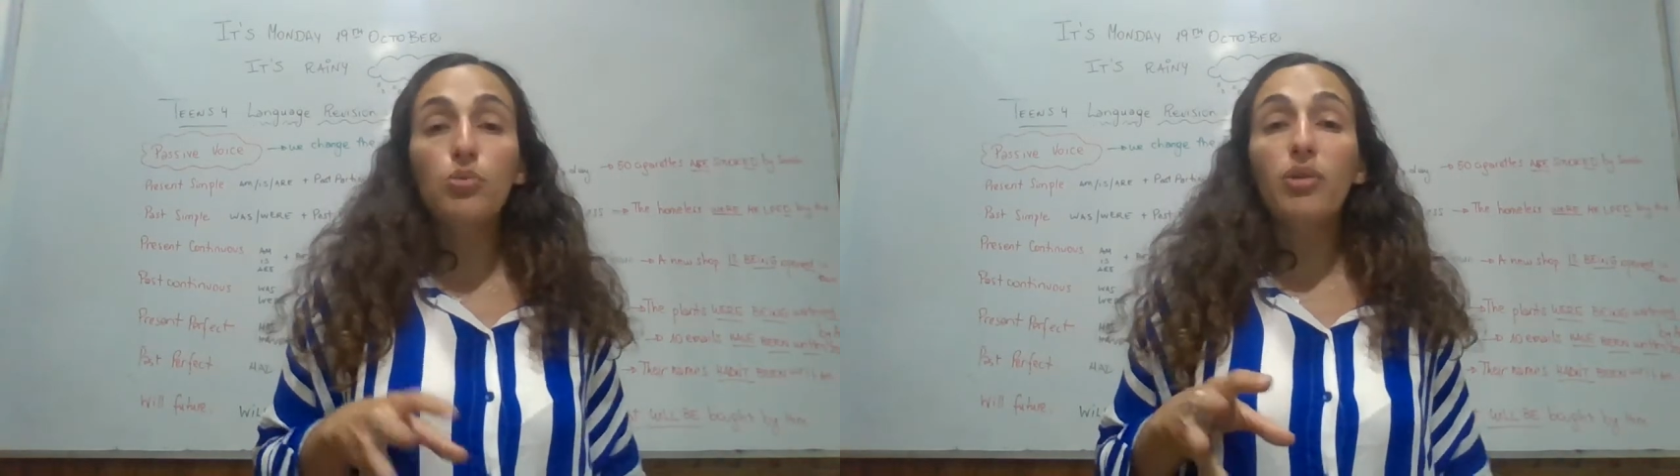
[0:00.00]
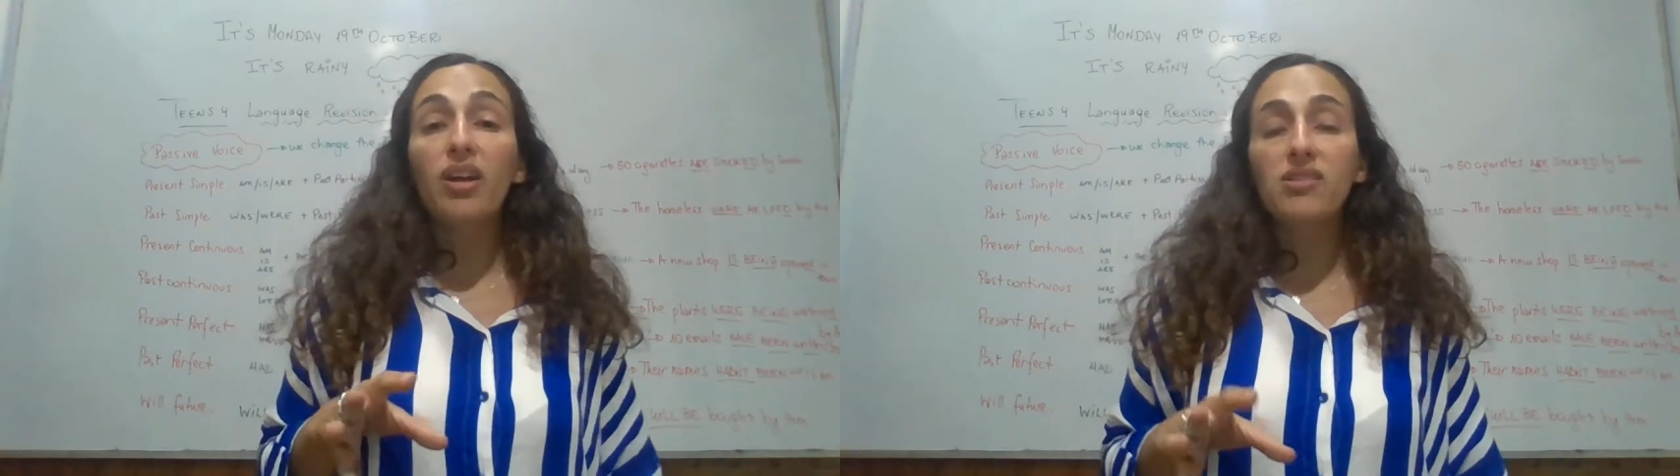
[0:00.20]
we
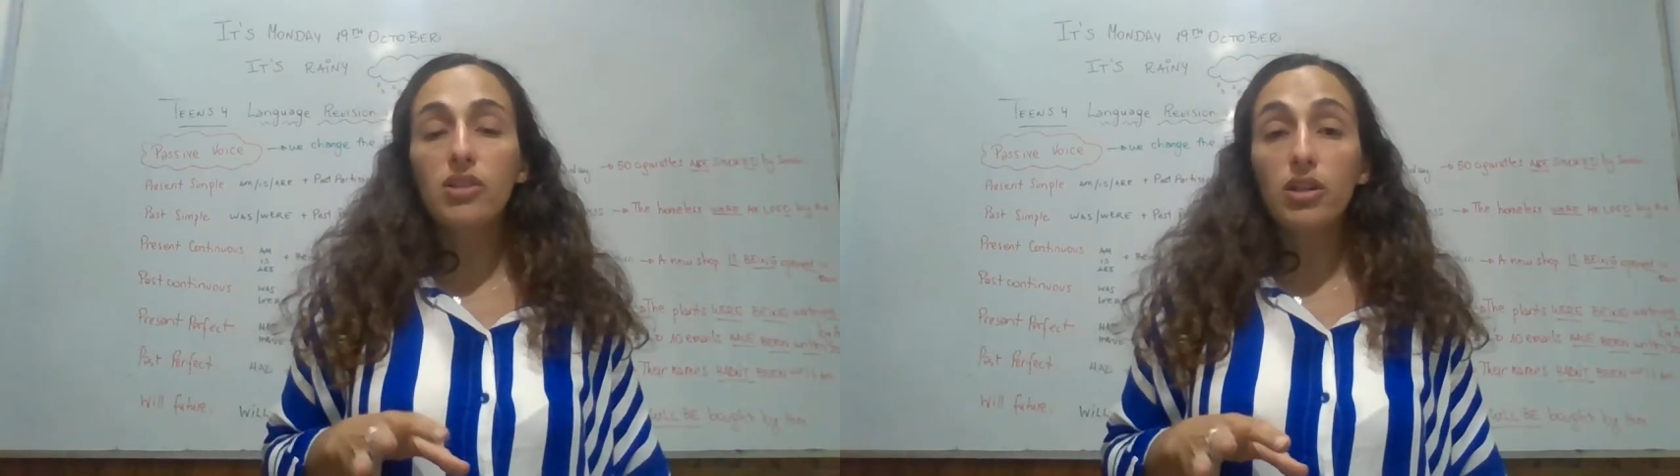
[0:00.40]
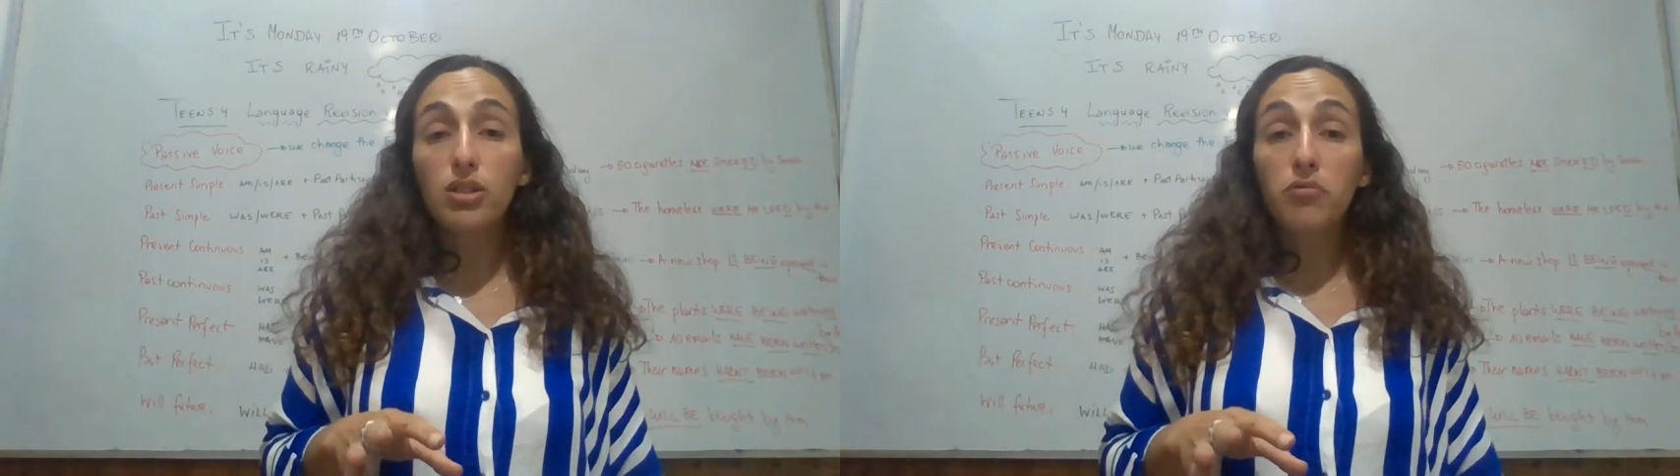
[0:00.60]
are
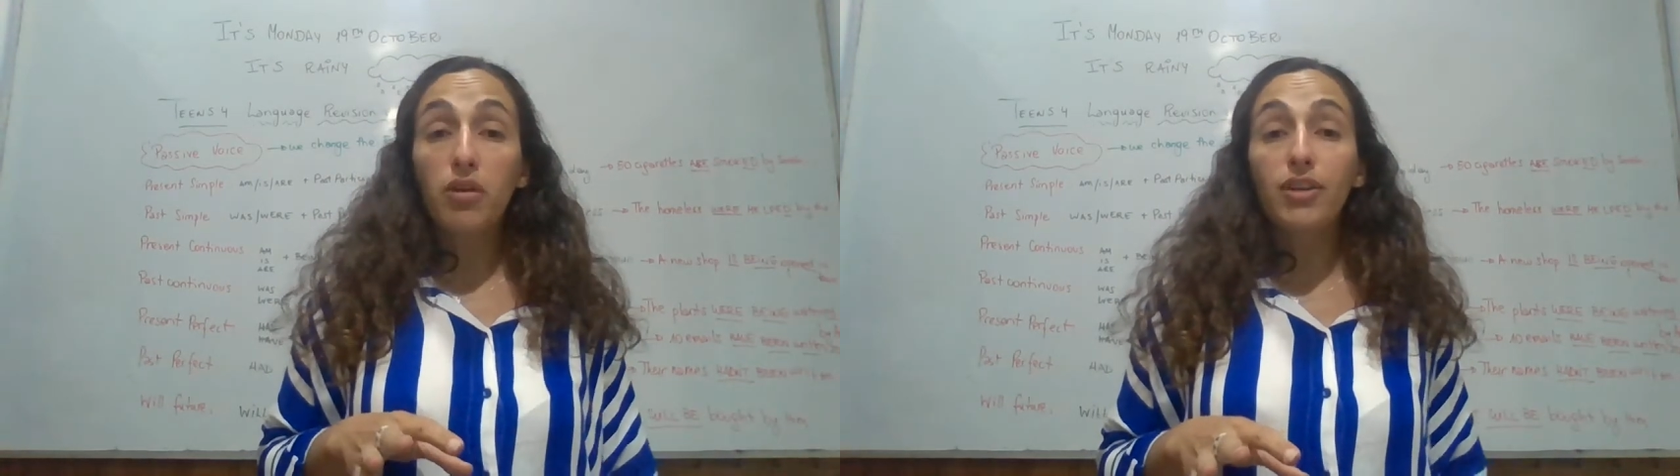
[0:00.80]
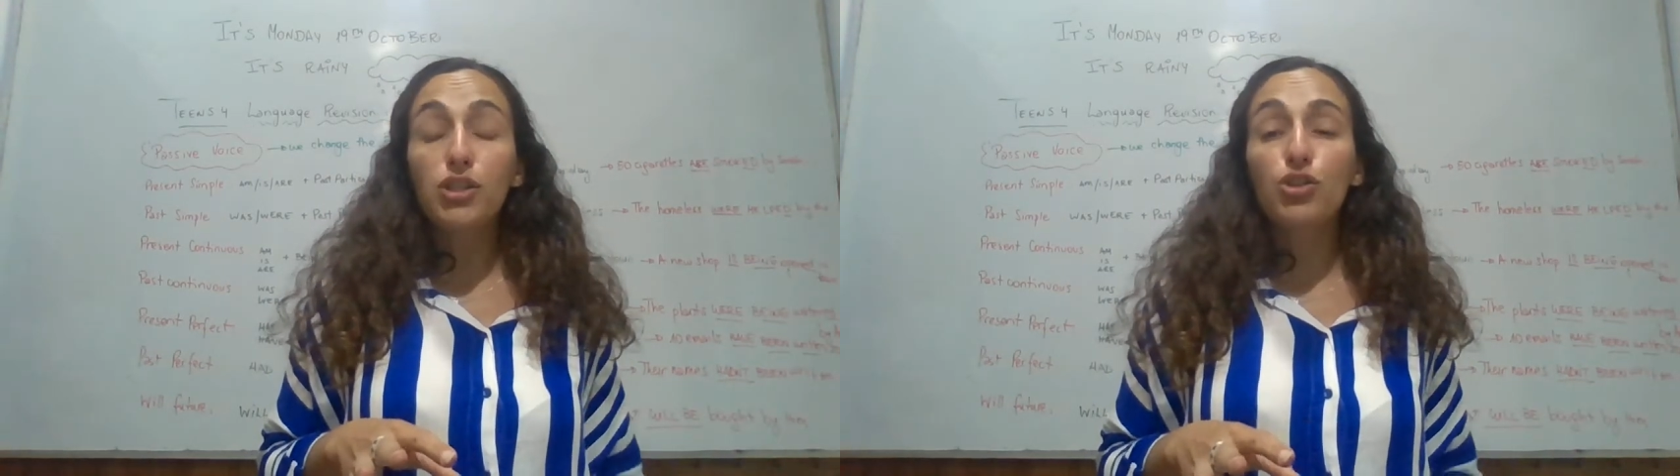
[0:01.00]
starting
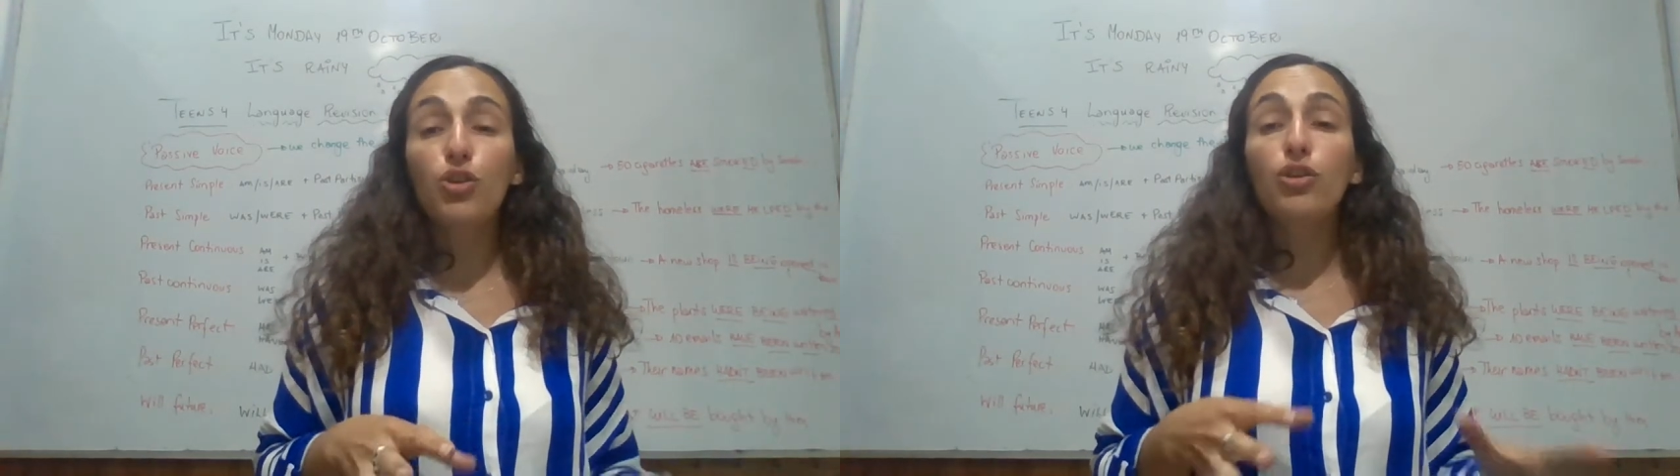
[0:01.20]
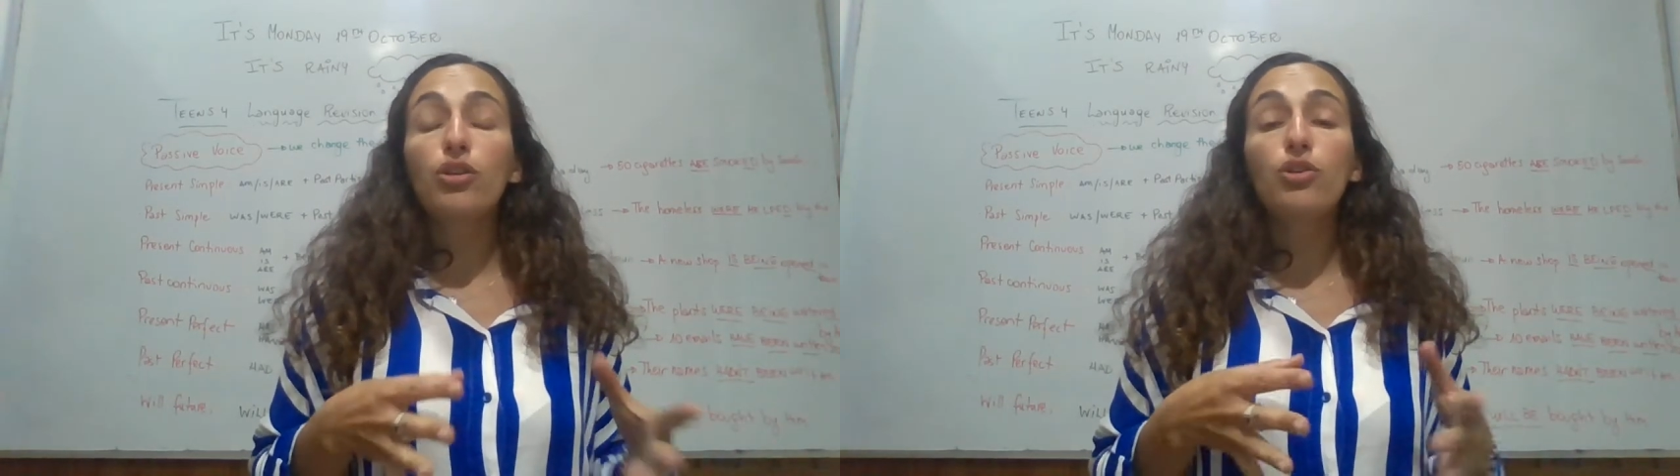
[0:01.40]

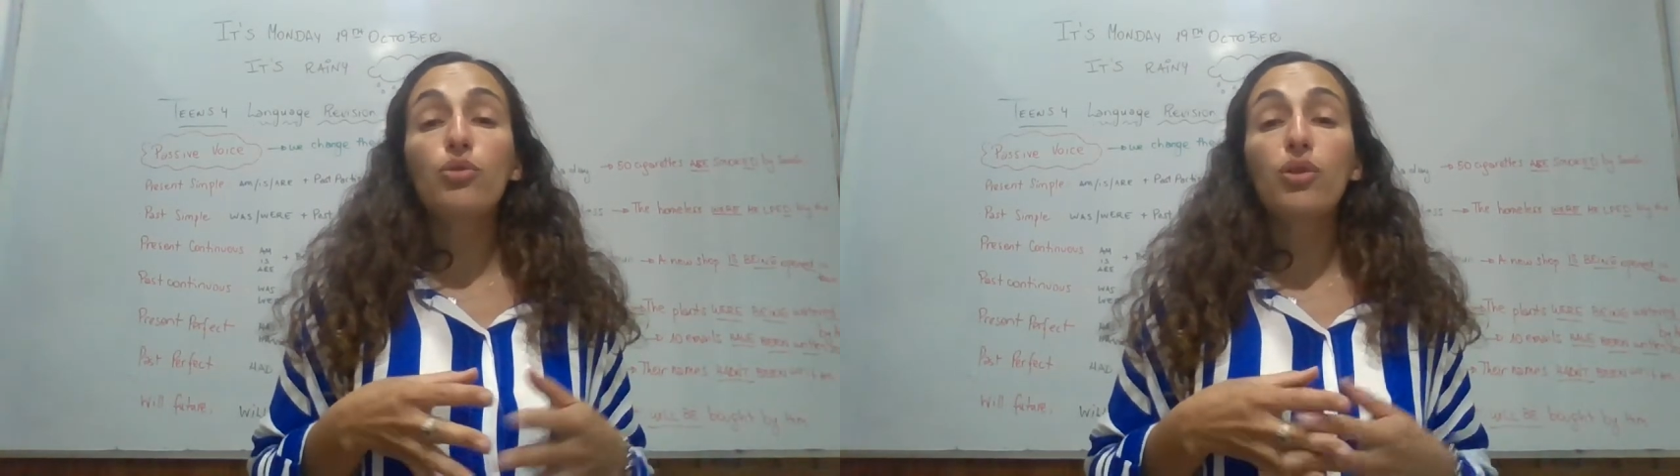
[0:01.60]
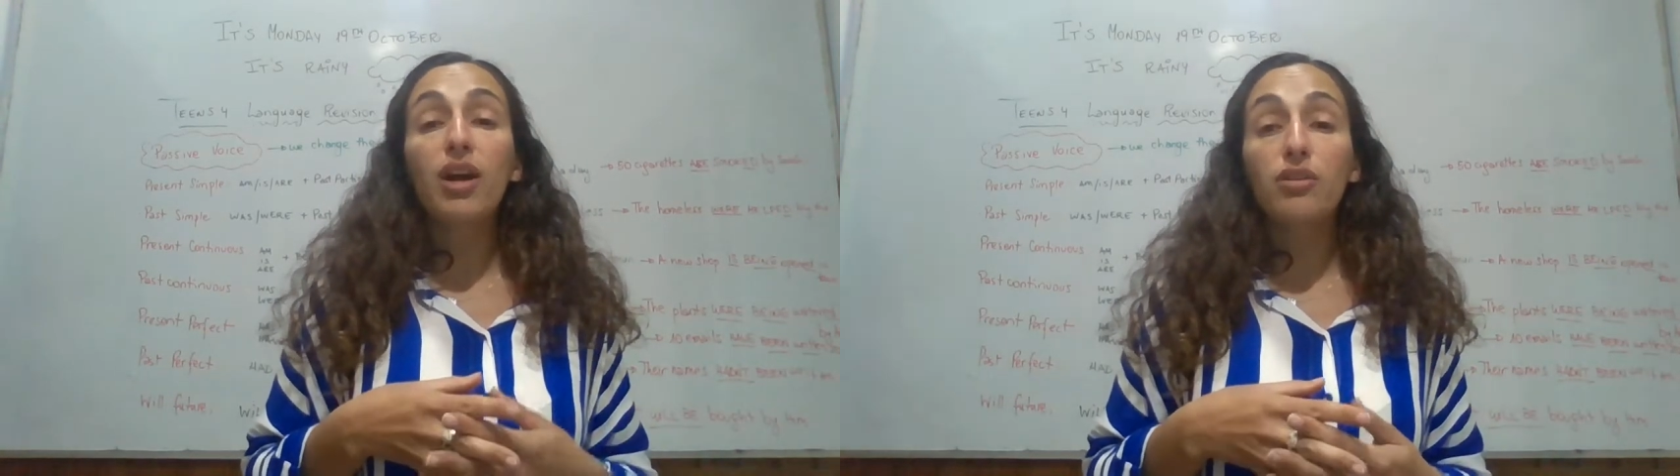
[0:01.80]
revision. You
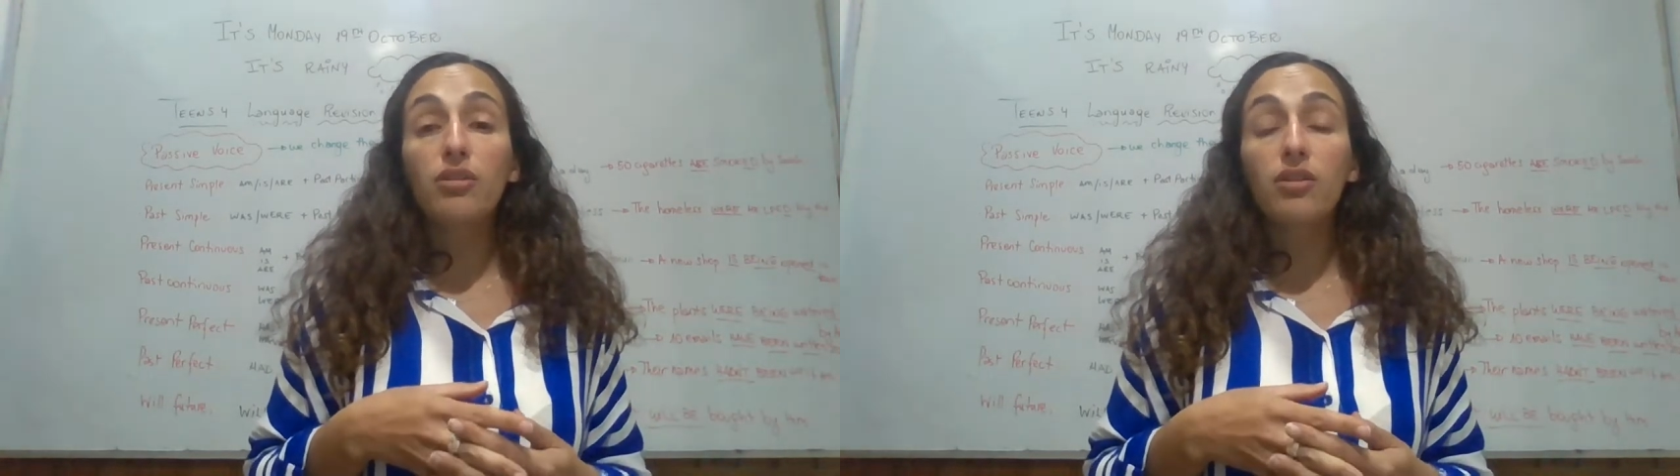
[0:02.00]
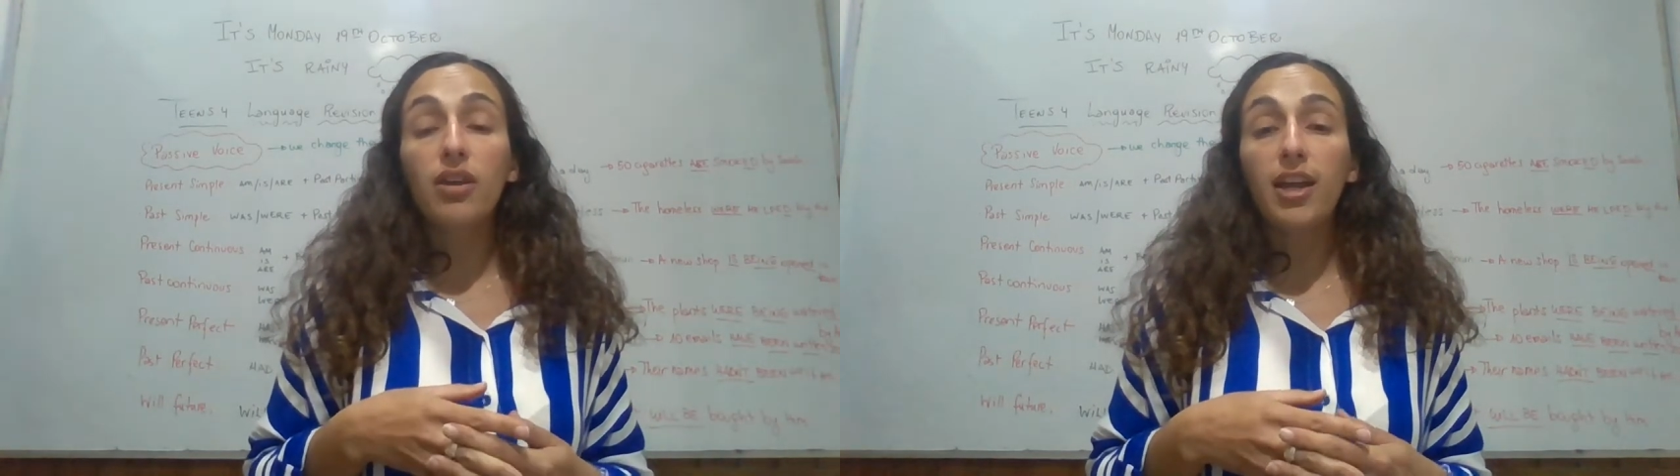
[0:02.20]
can